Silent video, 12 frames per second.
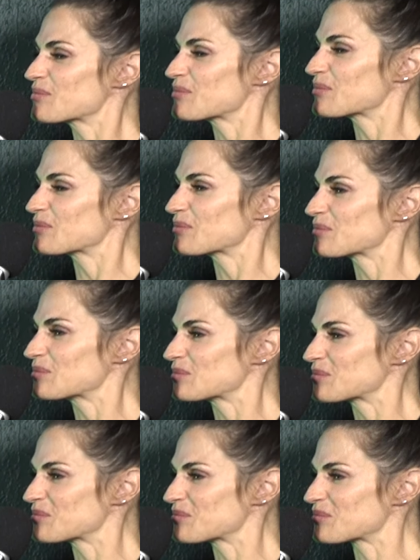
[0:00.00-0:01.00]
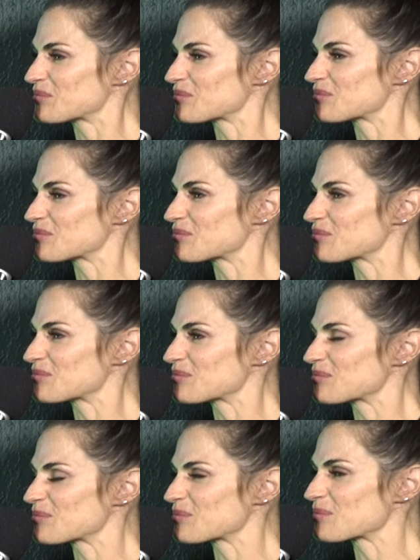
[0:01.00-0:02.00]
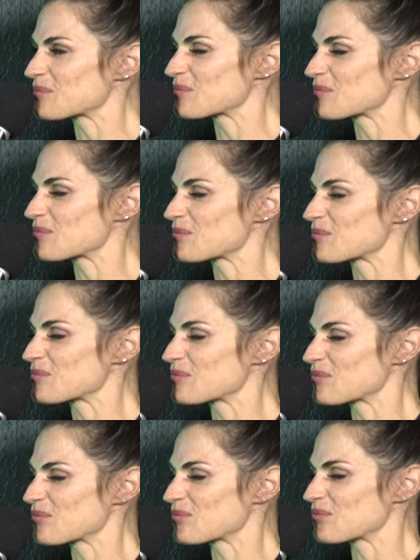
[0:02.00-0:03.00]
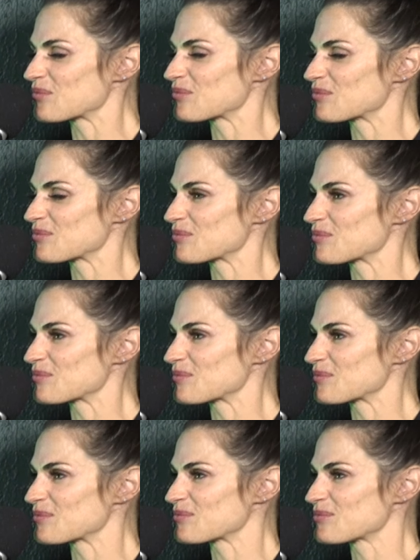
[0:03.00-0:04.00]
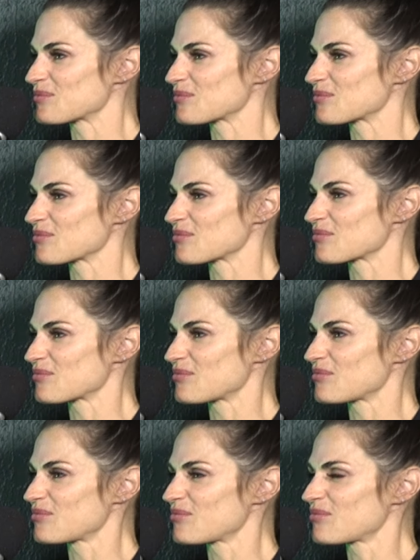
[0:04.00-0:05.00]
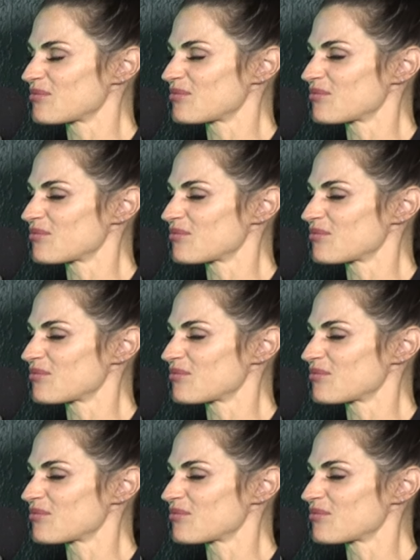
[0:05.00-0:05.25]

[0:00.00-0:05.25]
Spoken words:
(silent)